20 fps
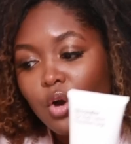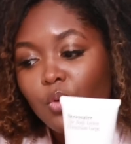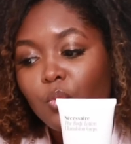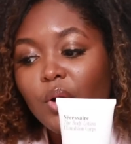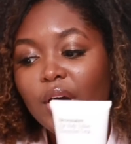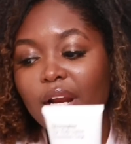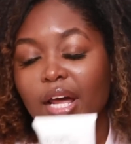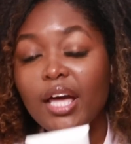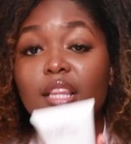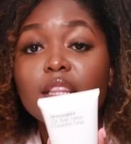
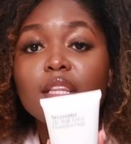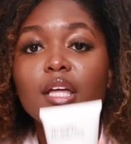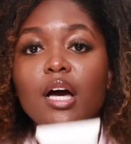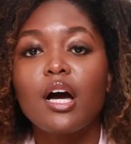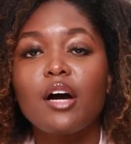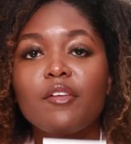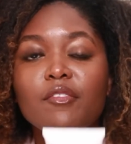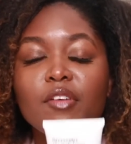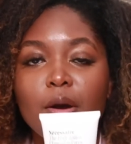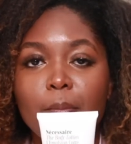What I
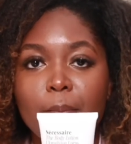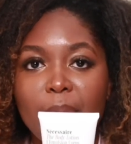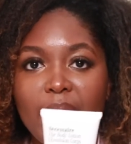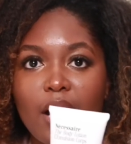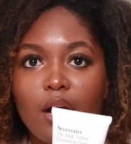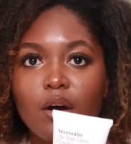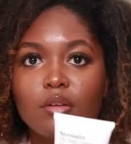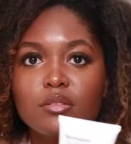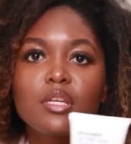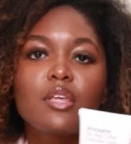love
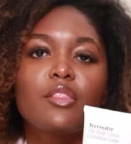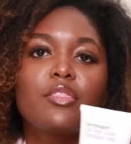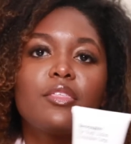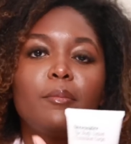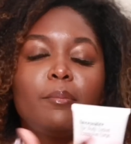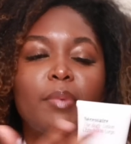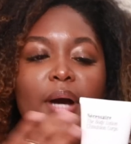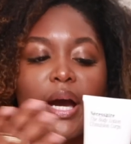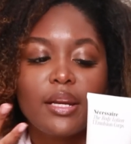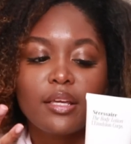about
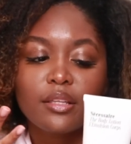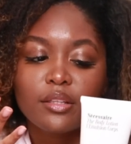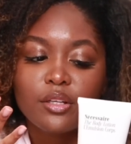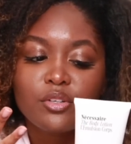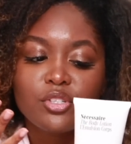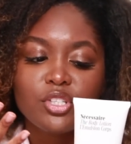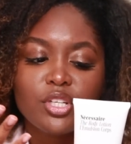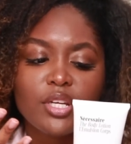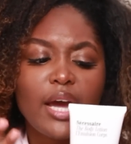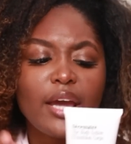the body
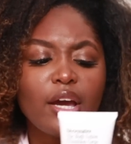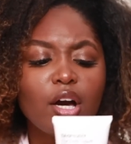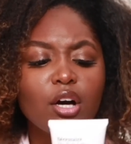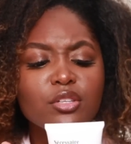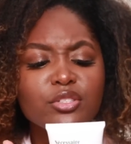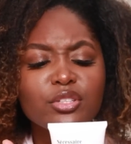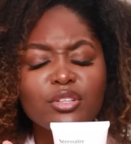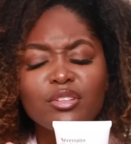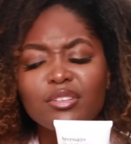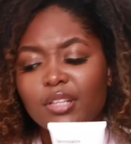lotion, I
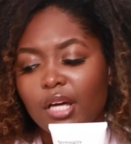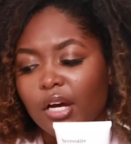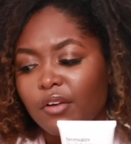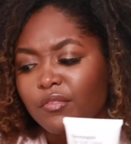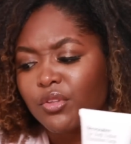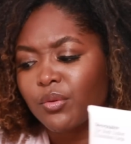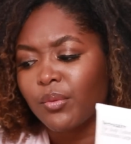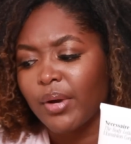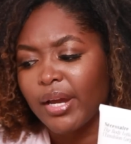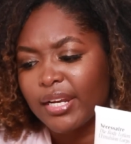also
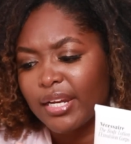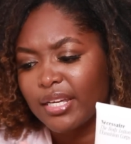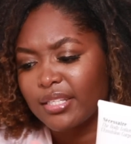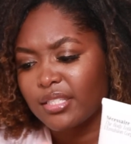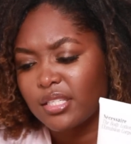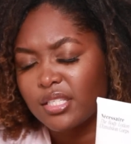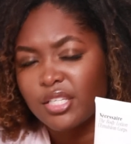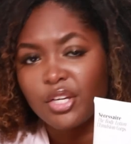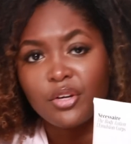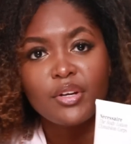love the way
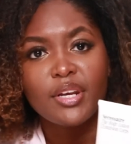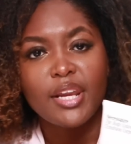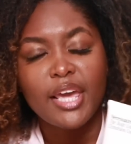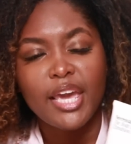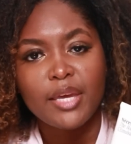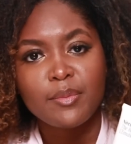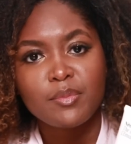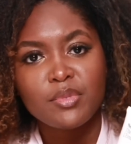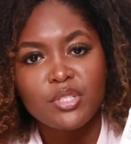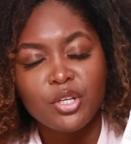Necessaire
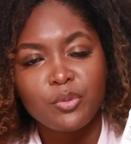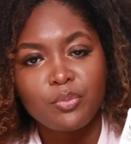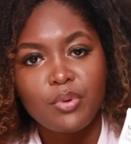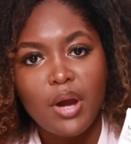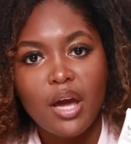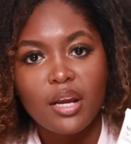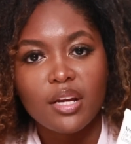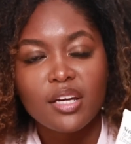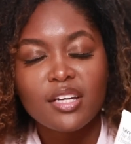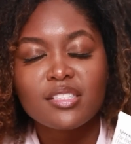names their
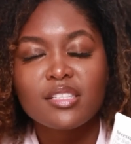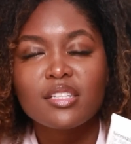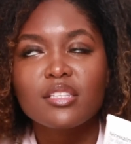products.